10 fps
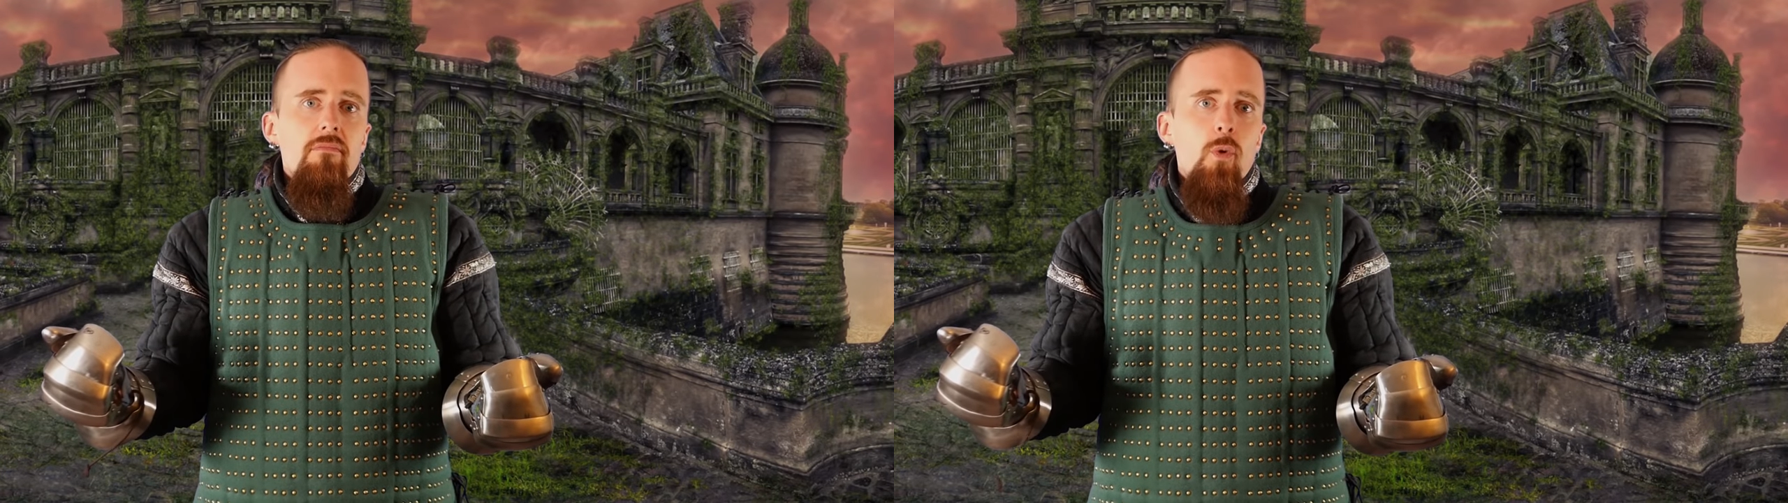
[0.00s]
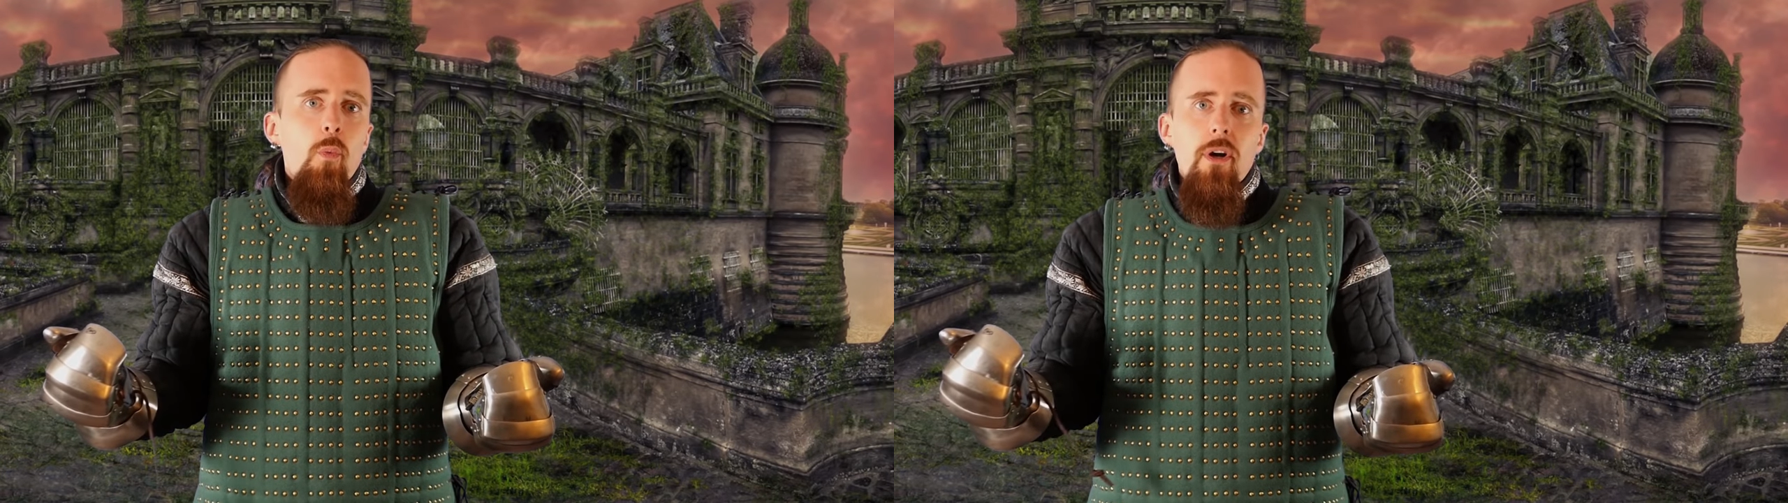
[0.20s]

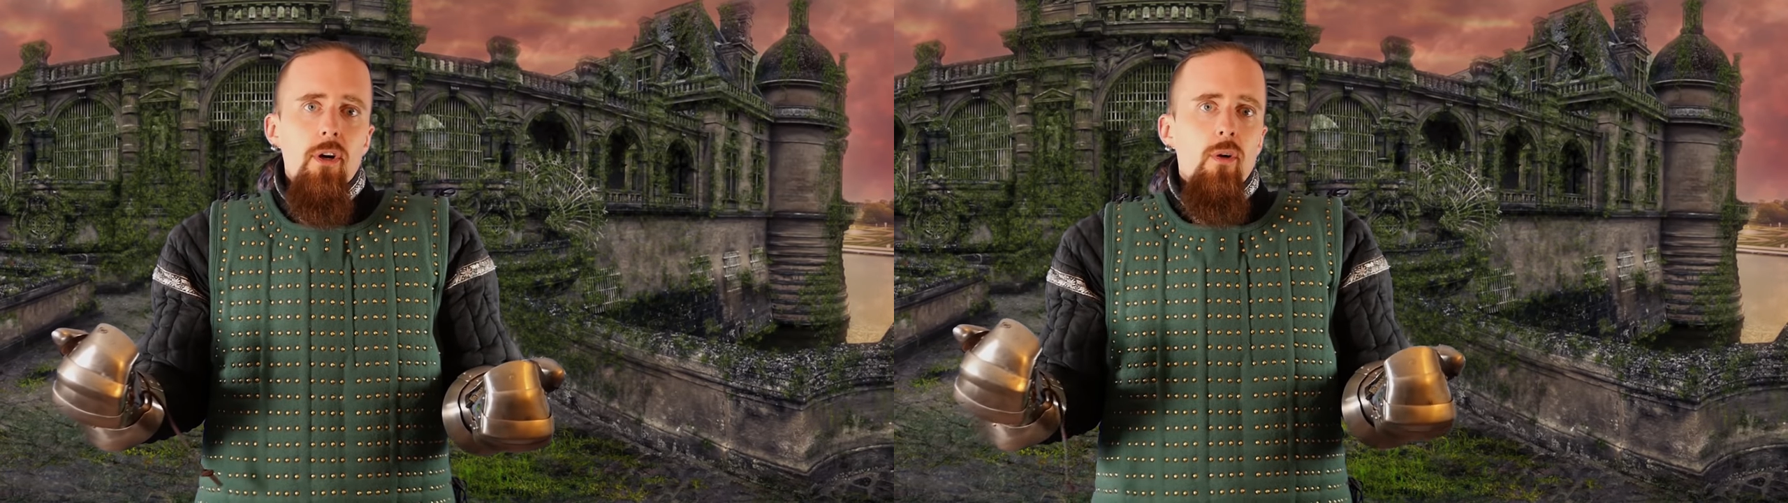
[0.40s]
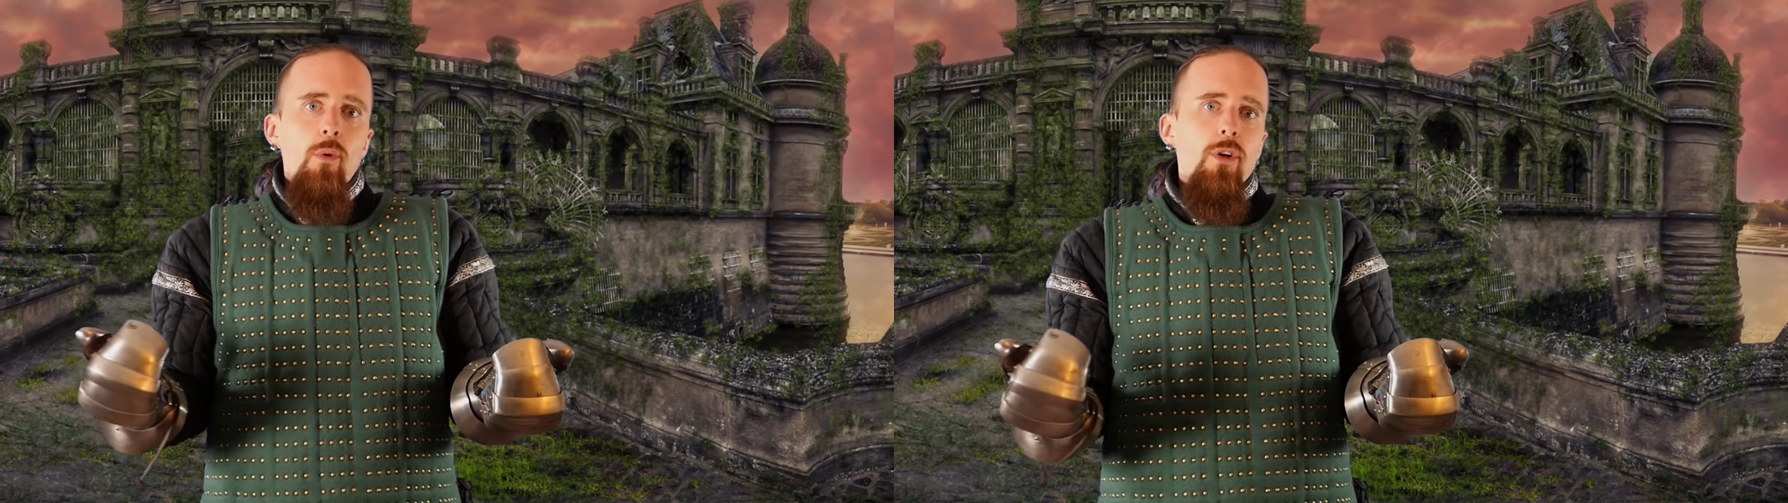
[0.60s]
The
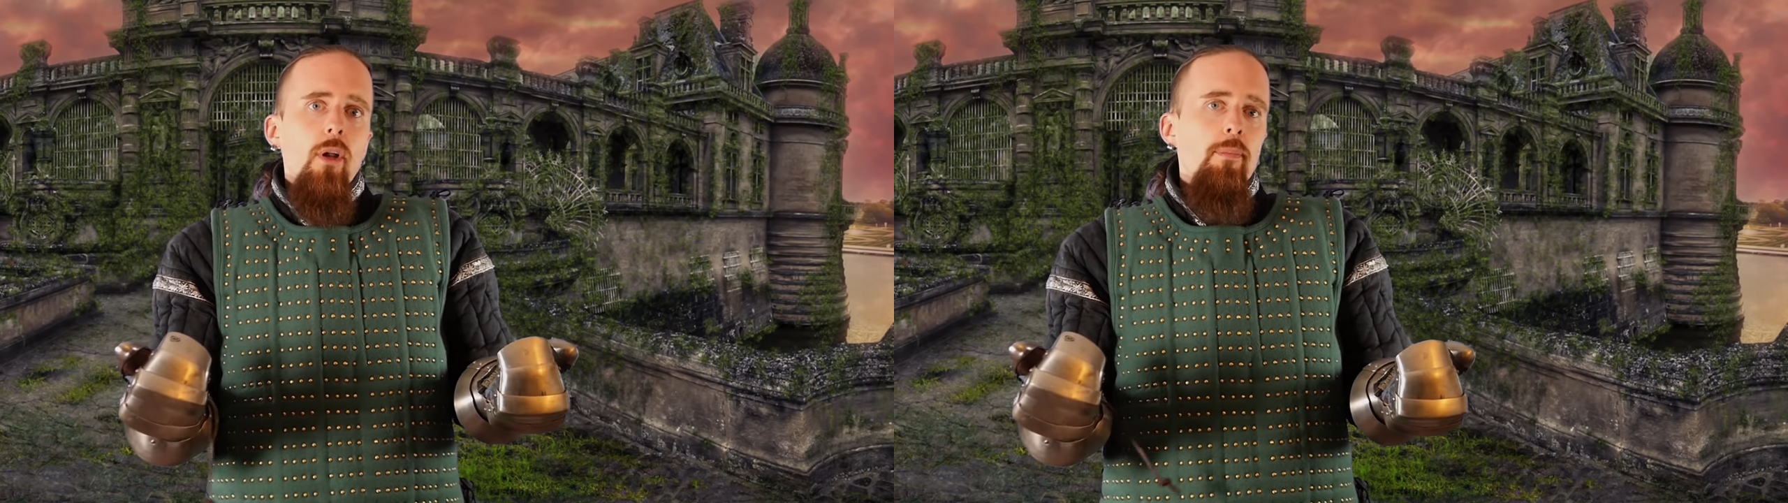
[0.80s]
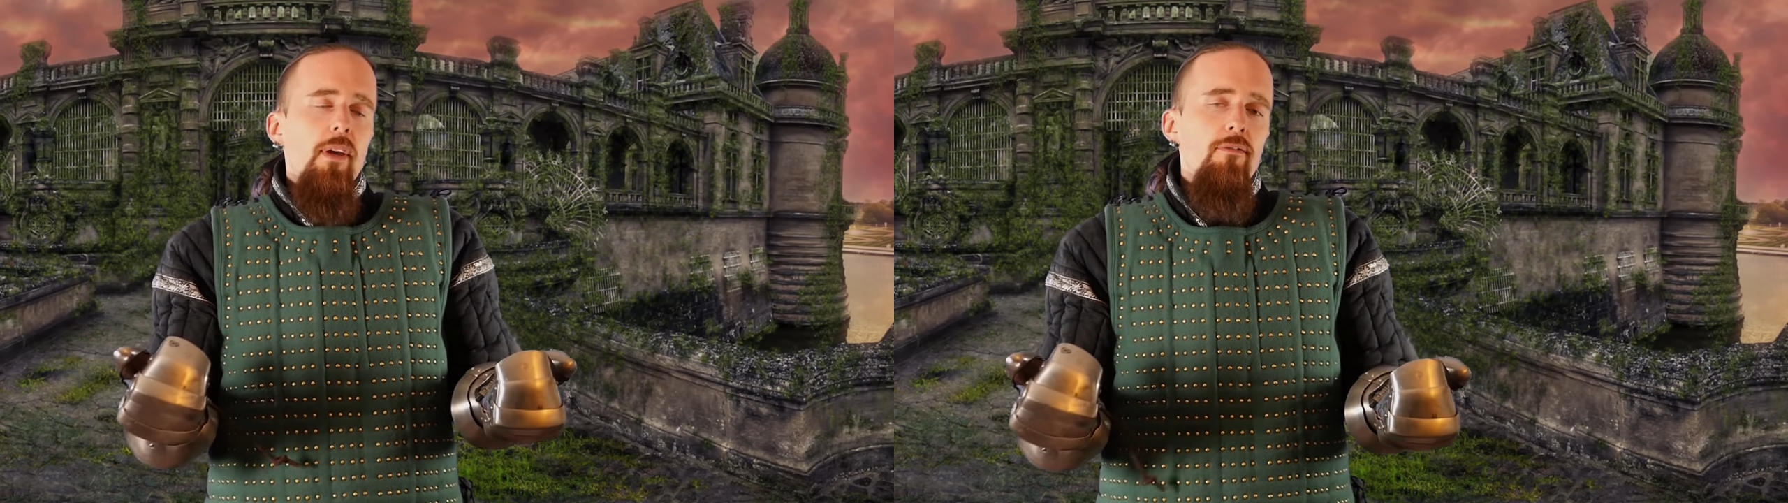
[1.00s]
wearer would
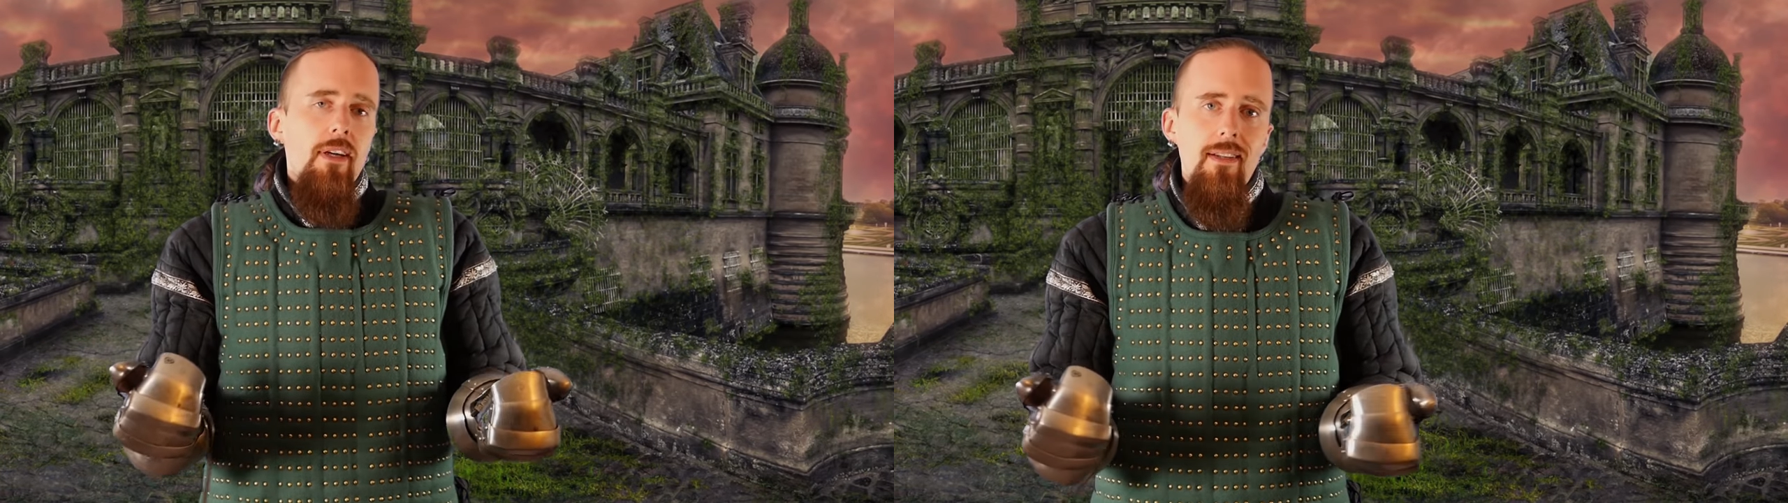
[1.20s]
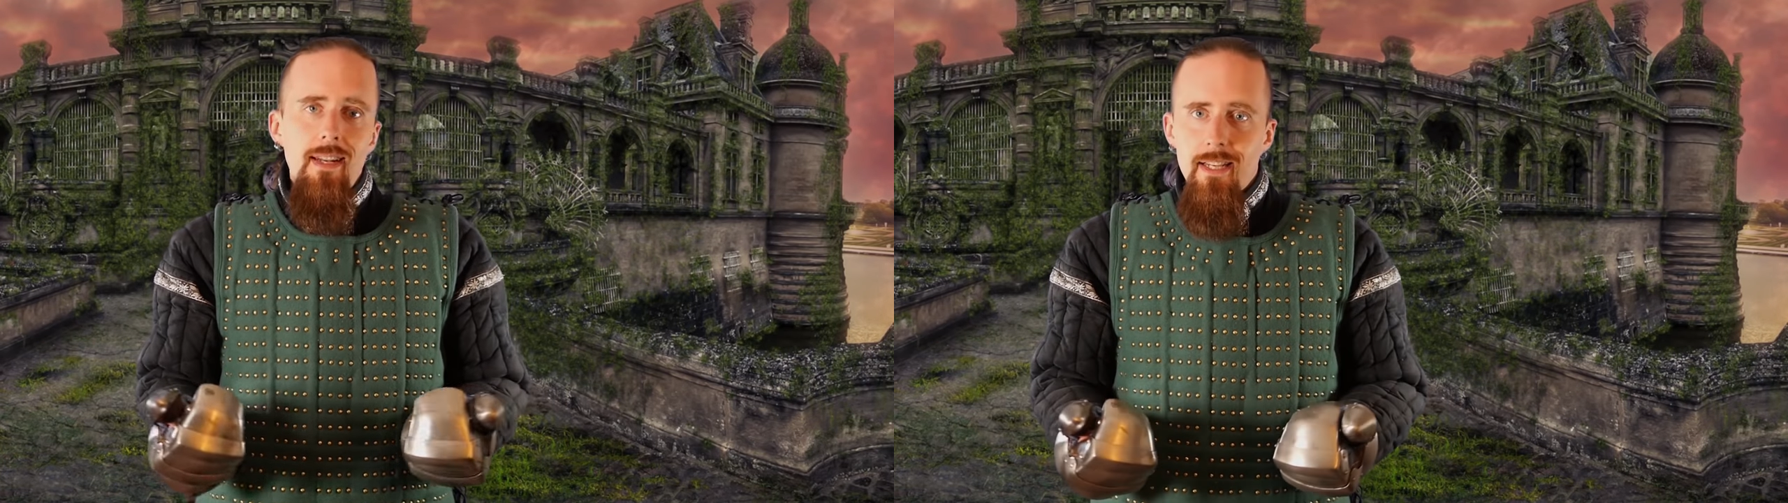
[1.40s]
not be
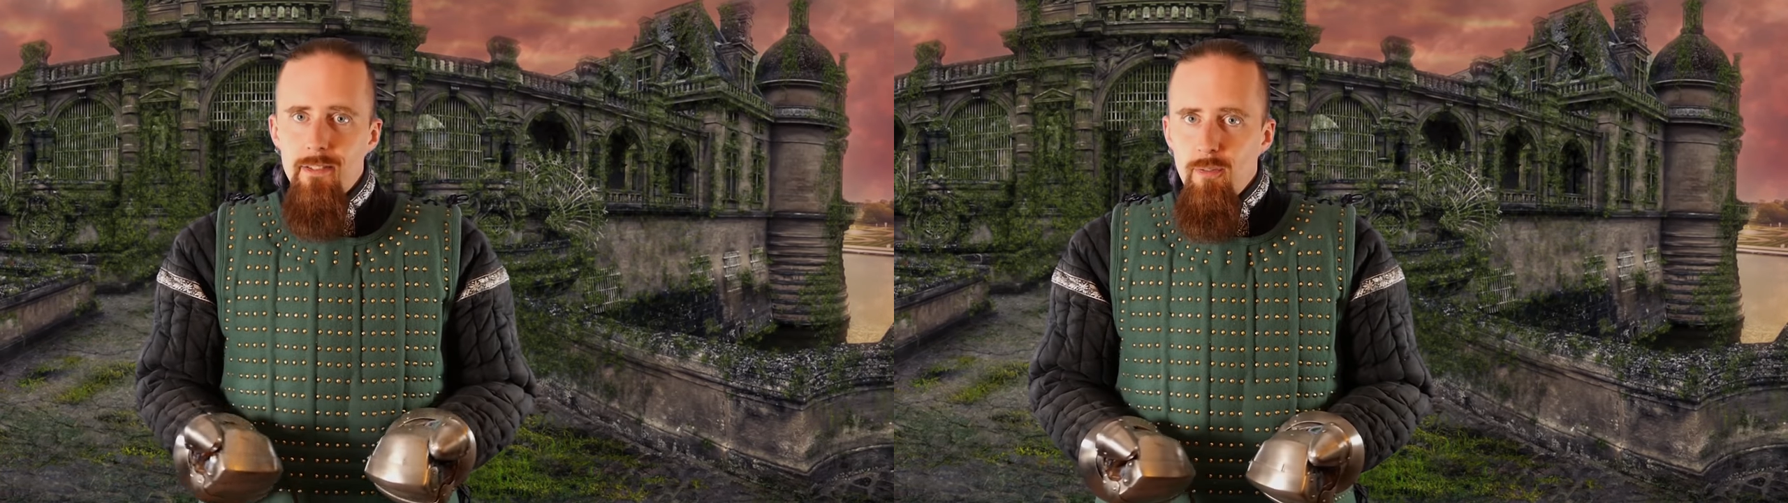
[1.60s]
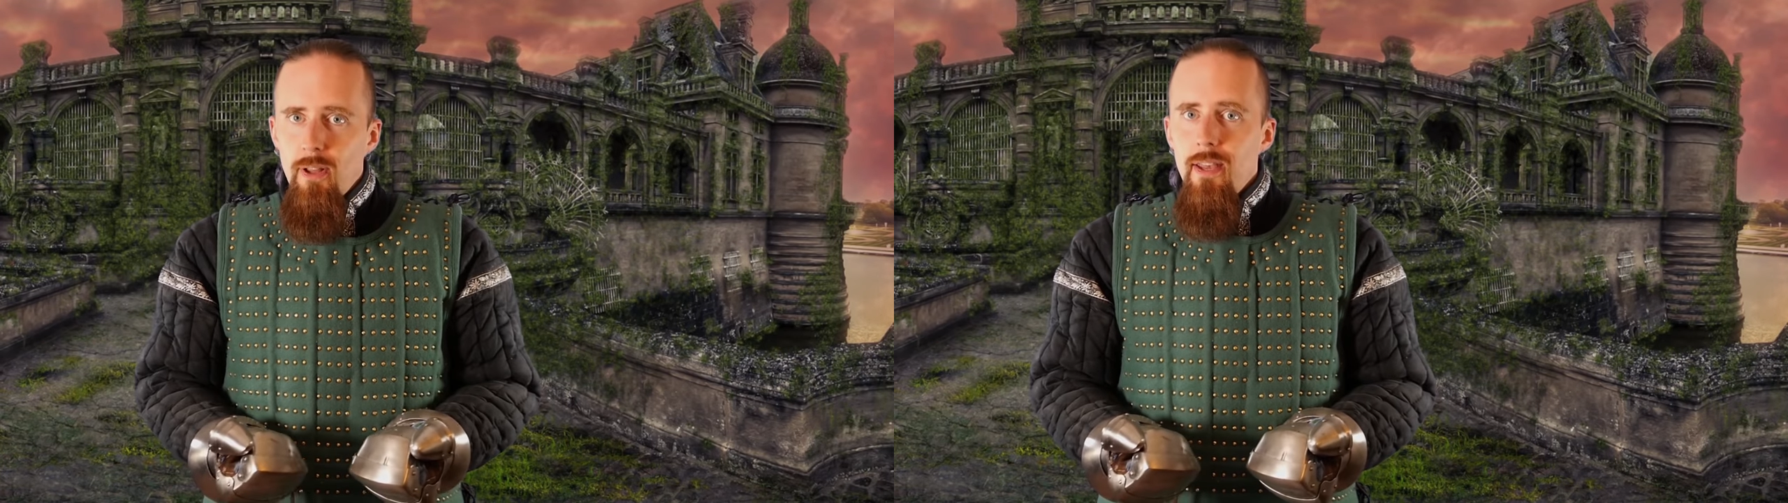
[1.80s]
affected
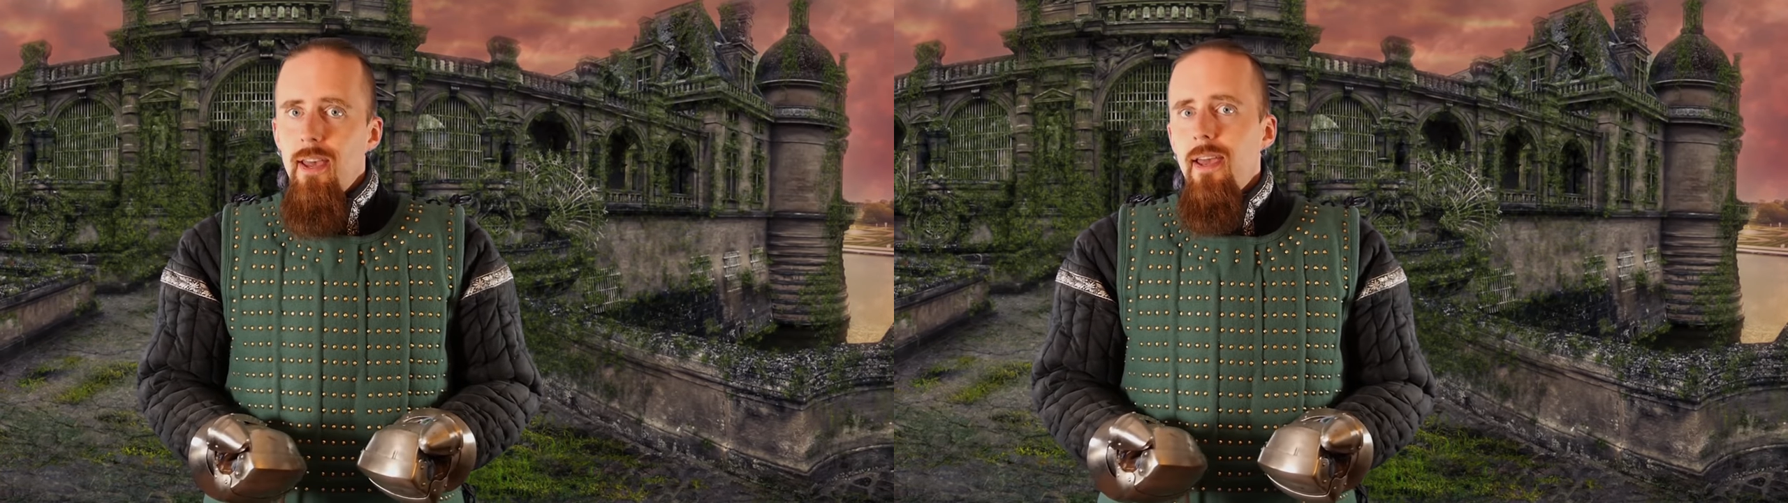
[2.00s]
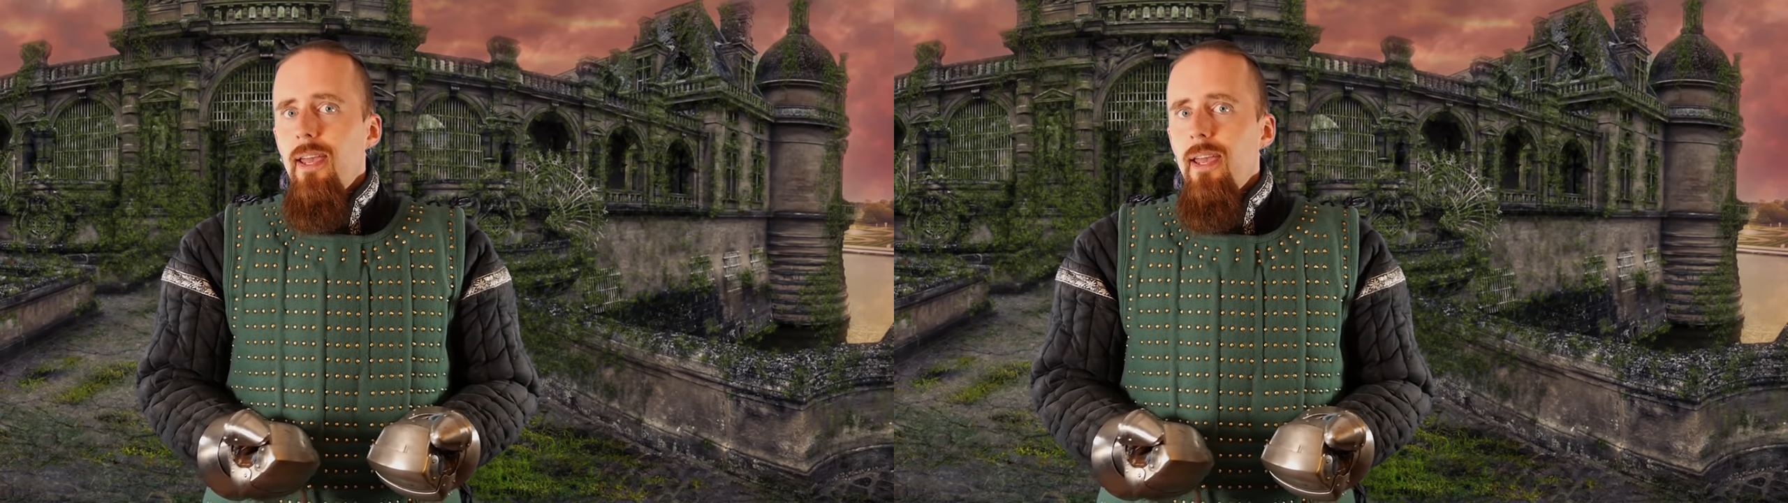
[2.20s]
negatively